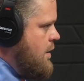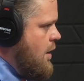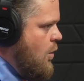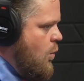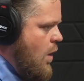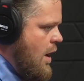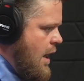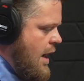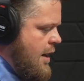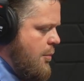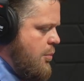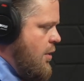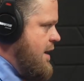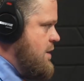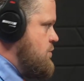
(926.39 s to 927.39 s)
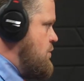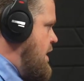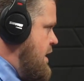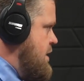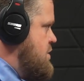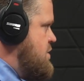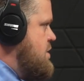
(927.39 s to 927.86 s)
What kind of price
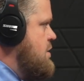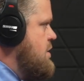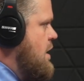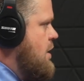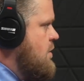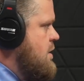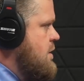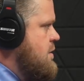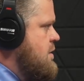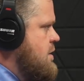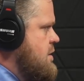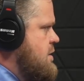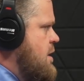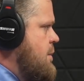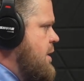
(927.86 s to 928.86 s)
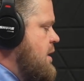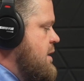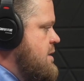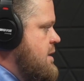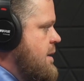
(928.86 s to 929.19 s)
range, do you typically see?